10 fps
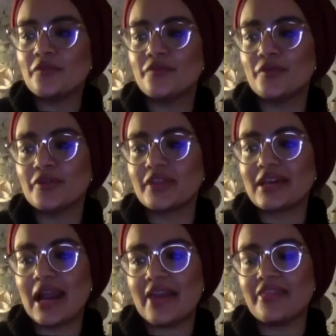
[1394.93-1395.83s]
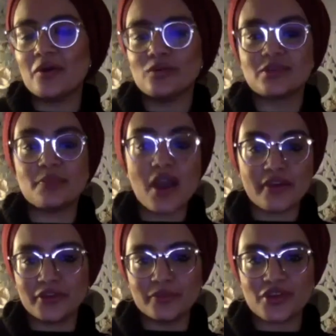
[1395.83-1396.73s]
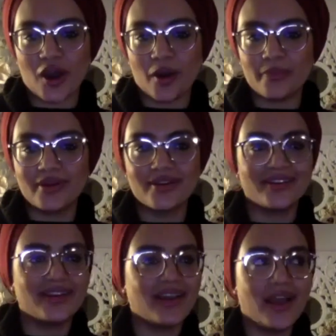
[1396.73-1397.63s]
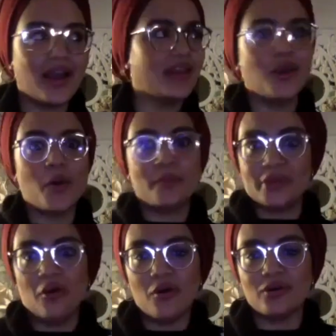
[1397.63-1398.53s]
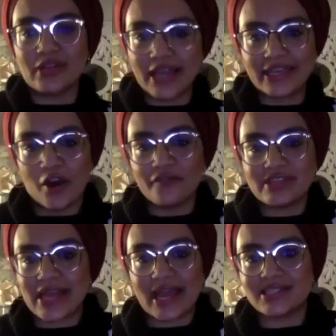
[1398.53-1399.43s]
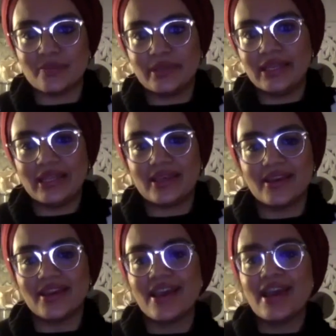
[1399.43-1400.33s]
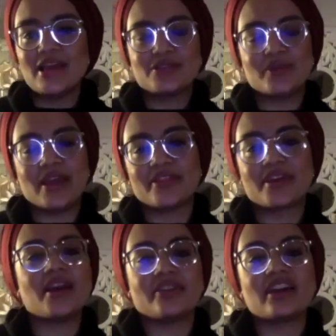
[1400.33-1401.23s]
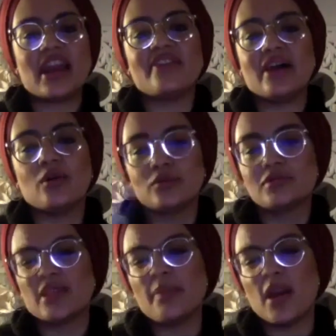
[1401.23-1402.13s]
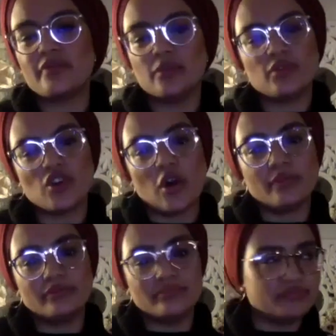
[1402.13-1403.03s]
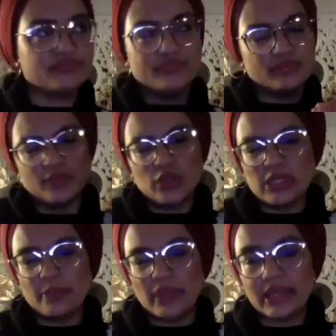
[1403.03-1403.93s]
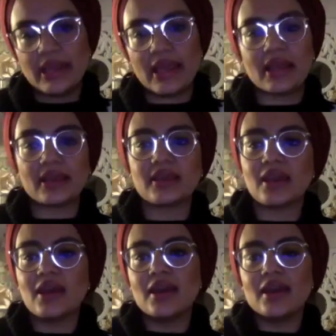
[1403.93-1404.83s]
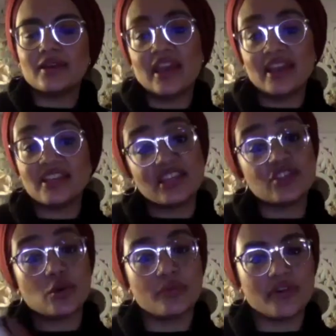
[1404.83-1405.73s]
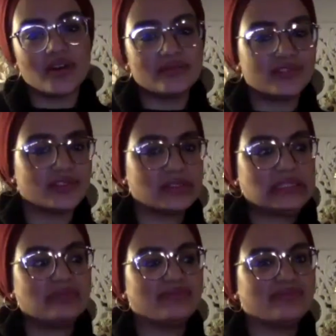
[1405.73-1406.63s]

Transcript: for the guy that owns a perfume shop. Lo and behold, he obviously had to be, didn't he? So yeah, the guy that owns the perfume shop, multi-billionaire, like, yeah, he's his chauffeur. So he's like,